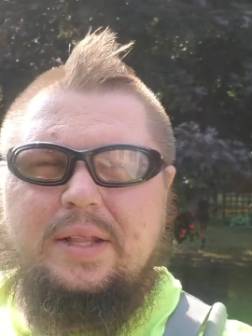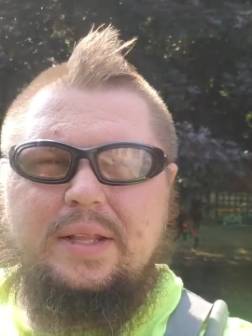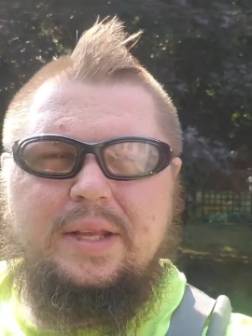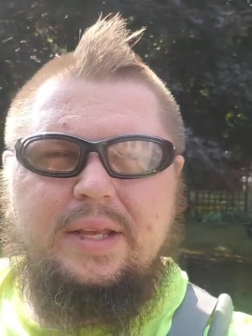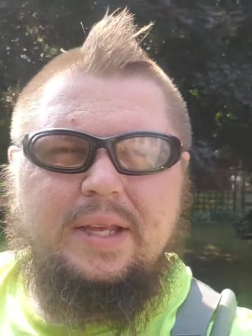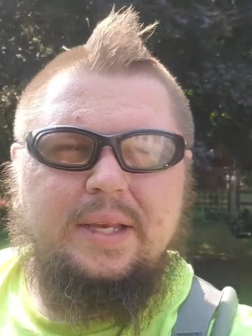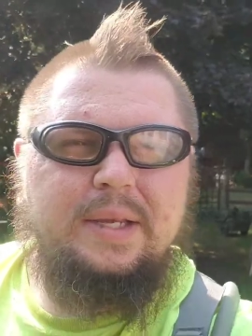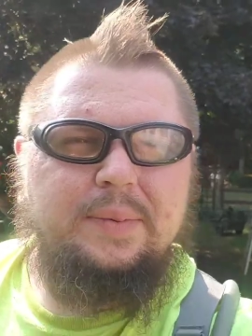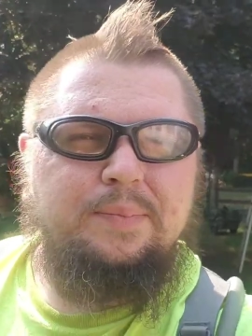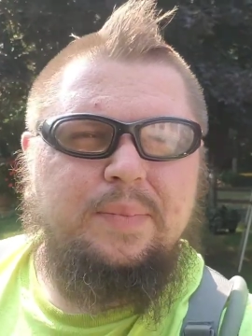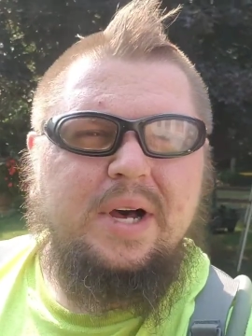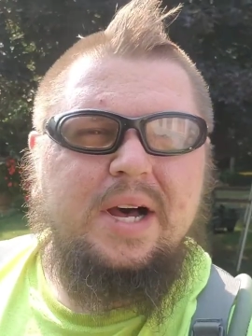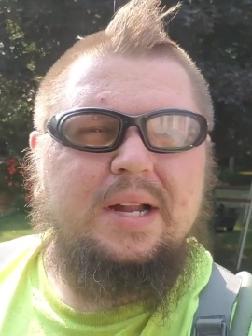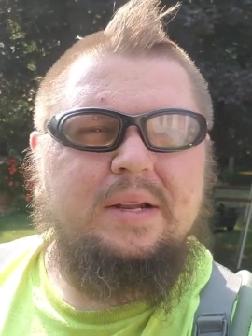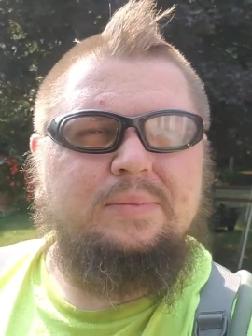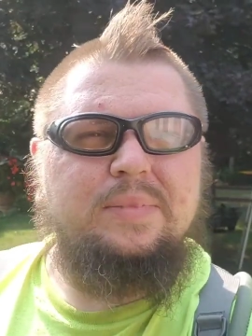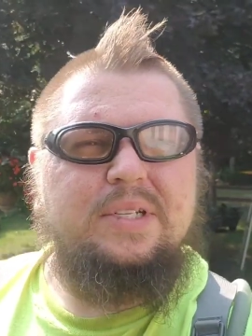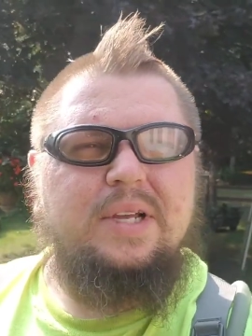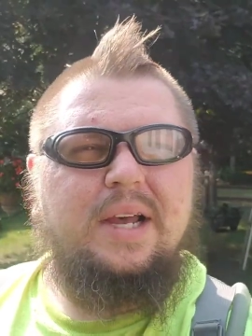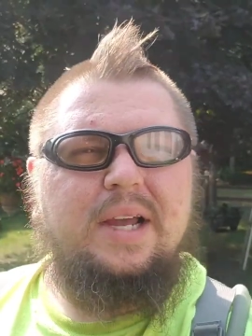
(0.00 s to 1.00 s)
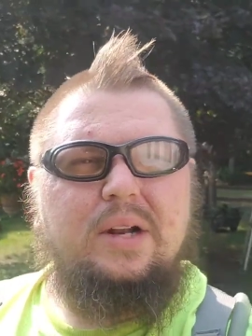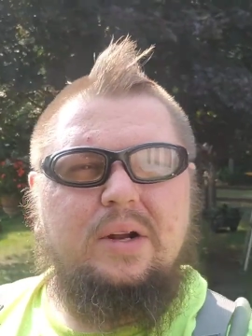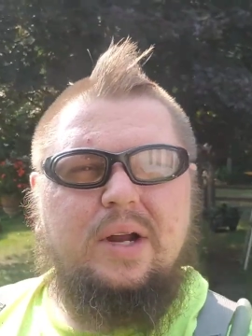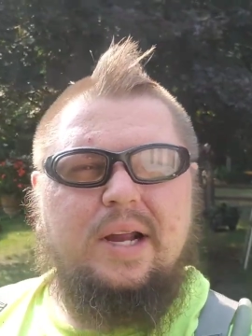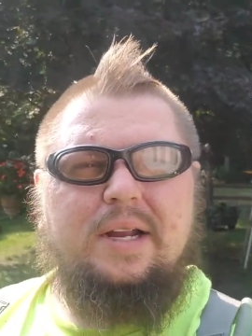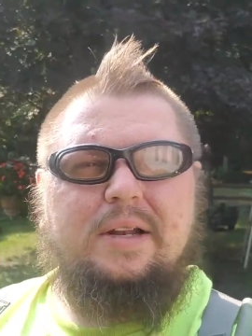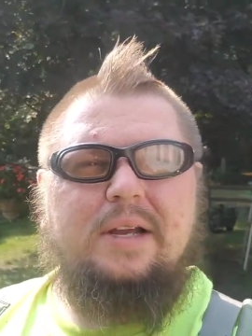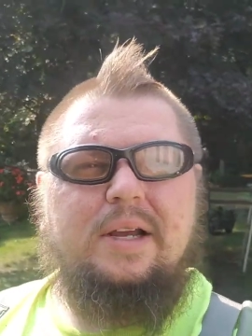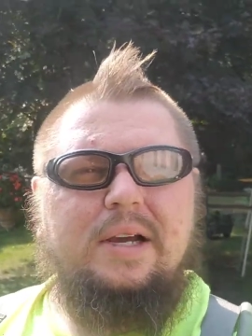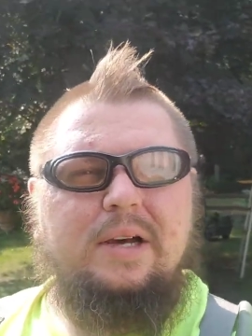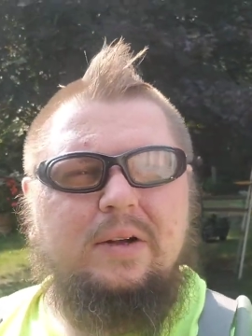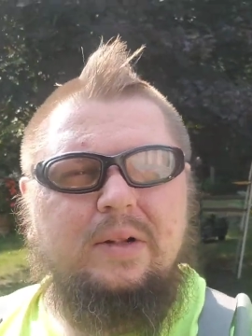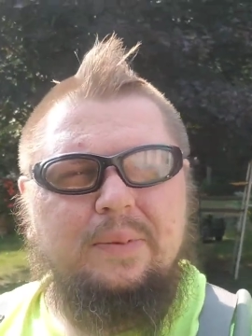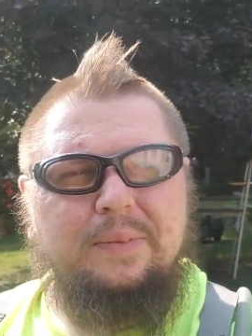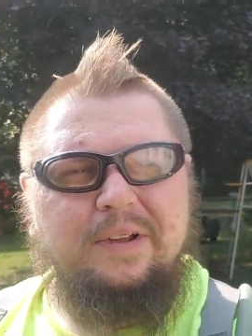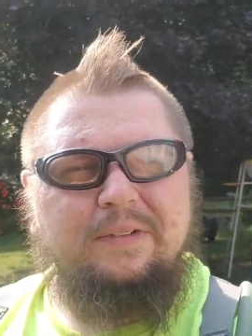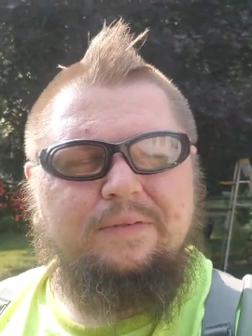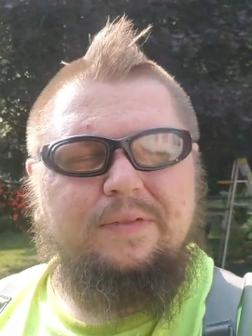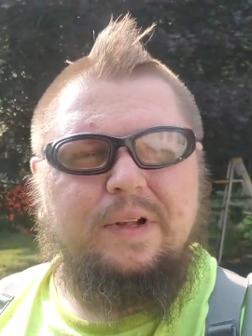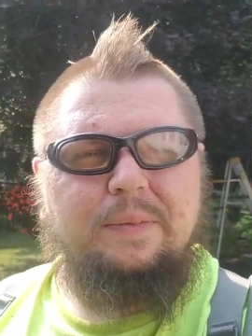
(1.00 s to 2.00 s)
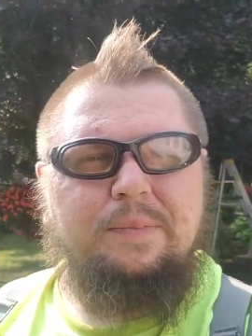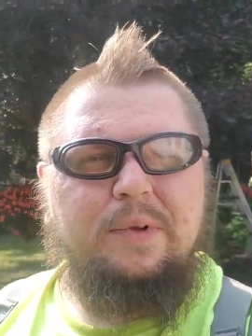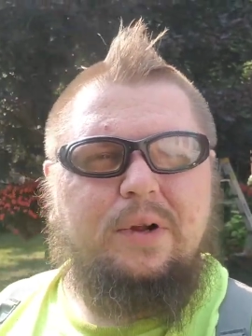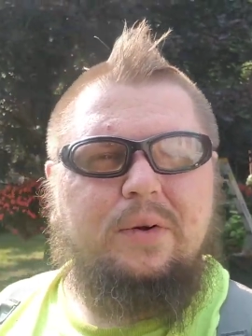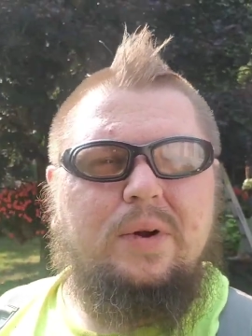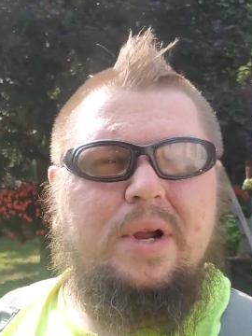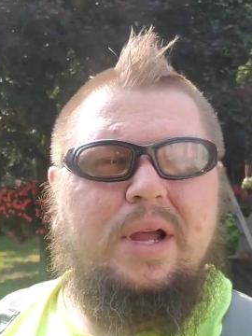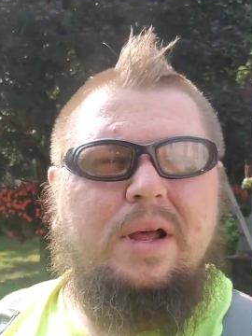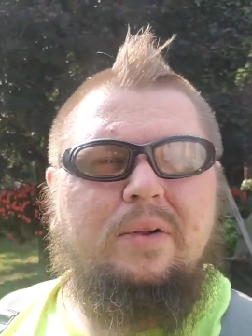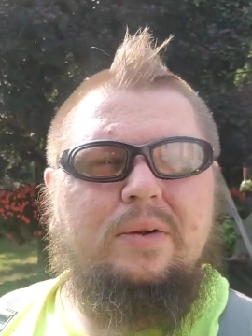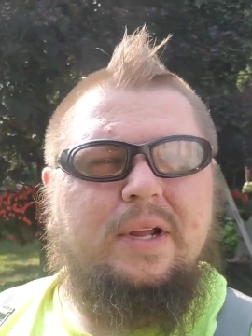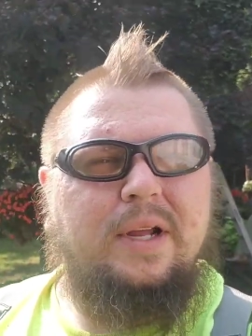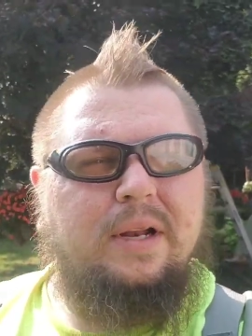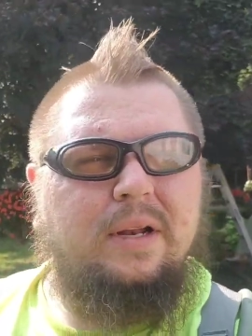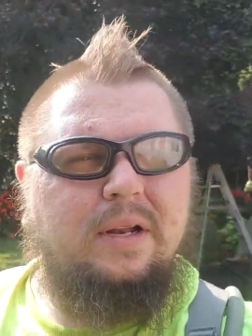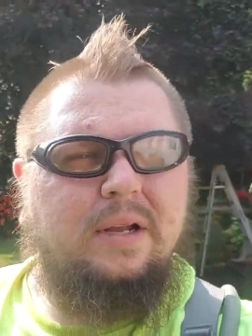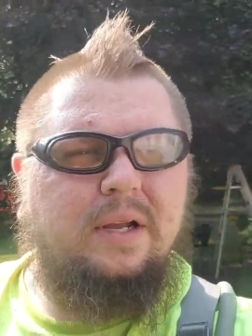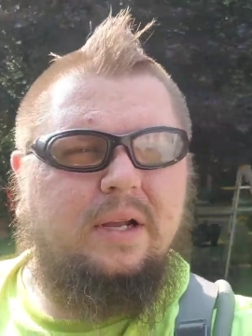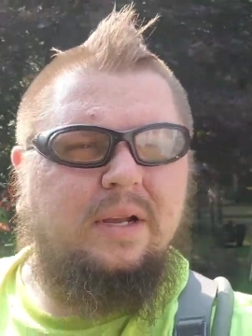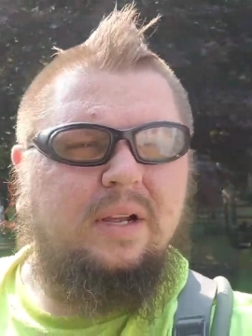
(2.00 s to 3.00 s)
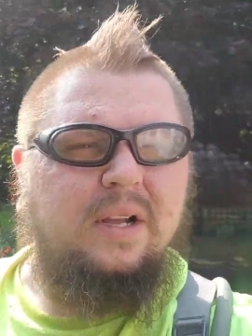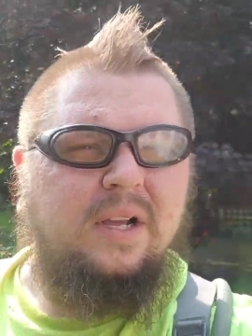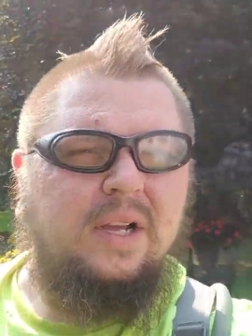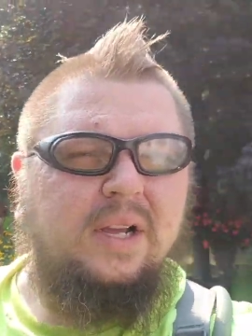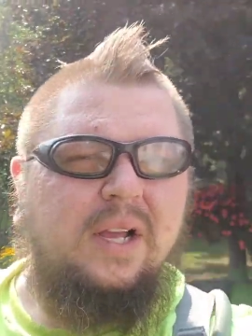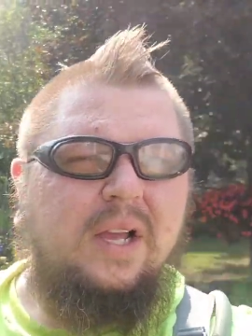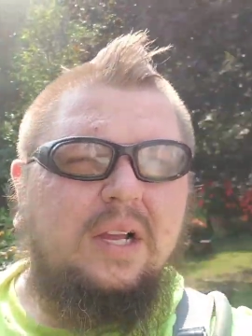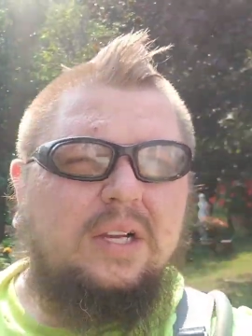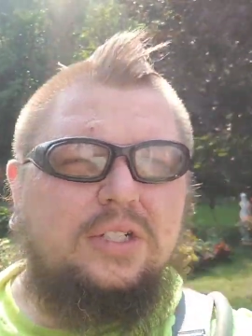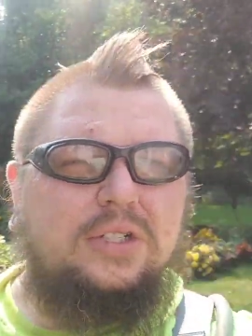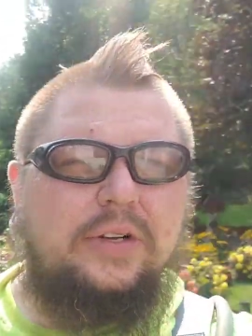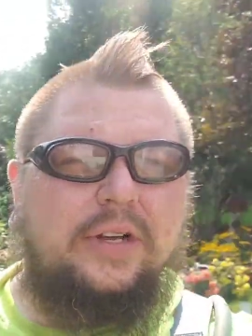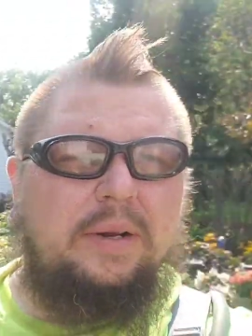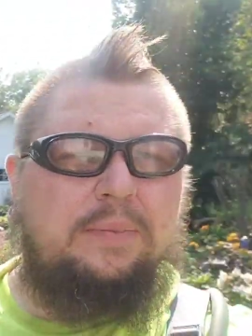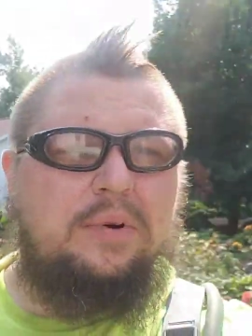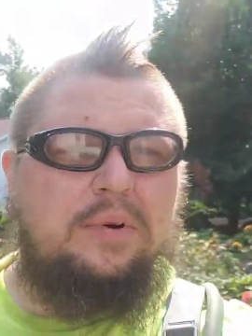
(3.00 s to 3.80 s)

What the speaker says: the bottom side right now. Let me flip you around and show you